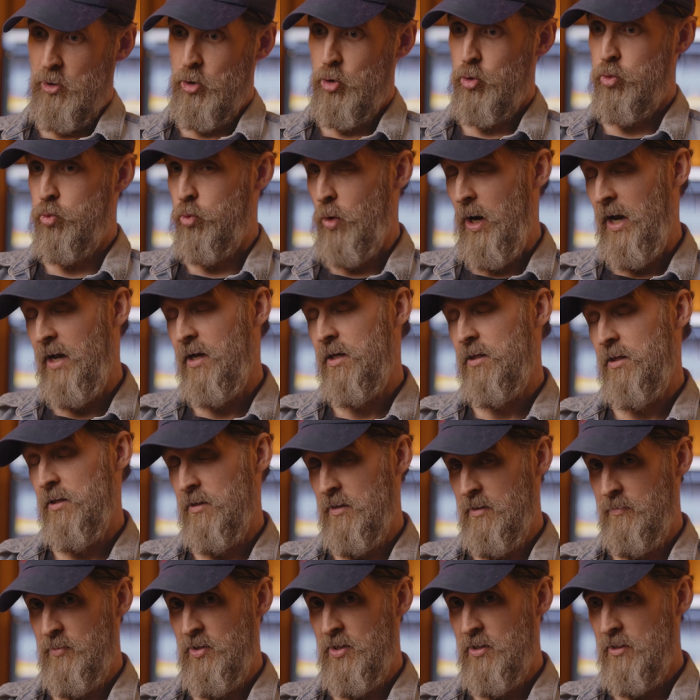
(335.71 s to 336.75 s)
crank
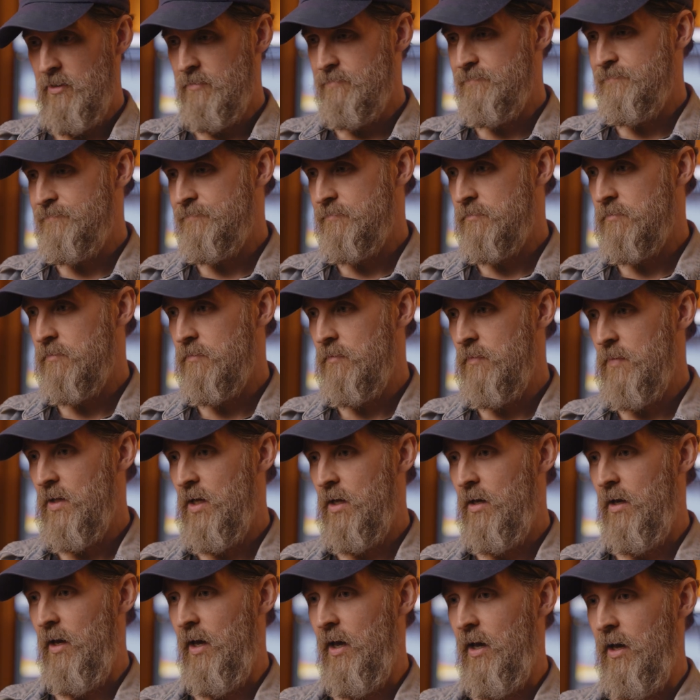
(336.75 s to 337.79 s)
the limiter
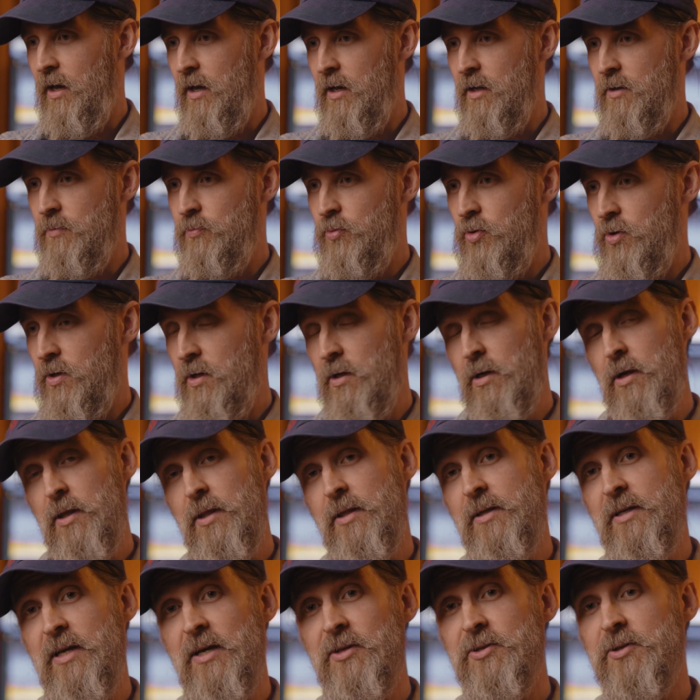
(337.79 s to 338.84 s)
and put it
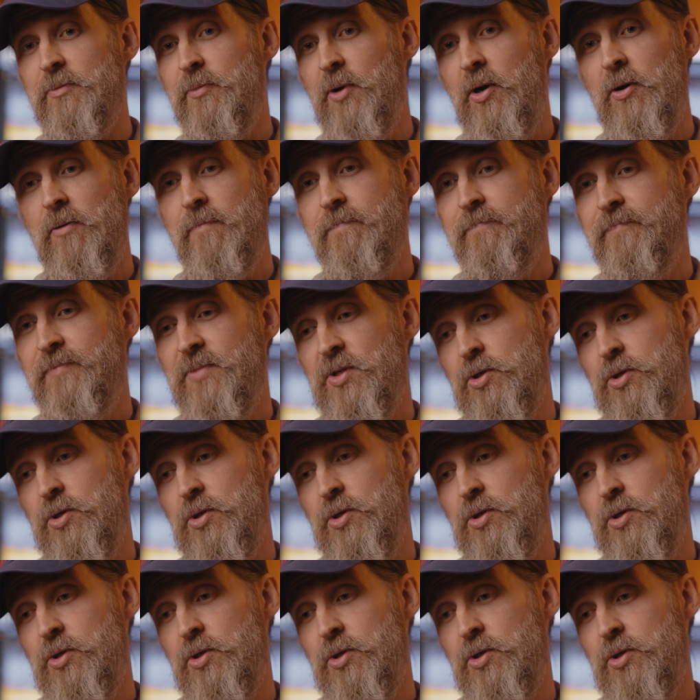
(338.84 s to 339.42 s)
on the delta mode.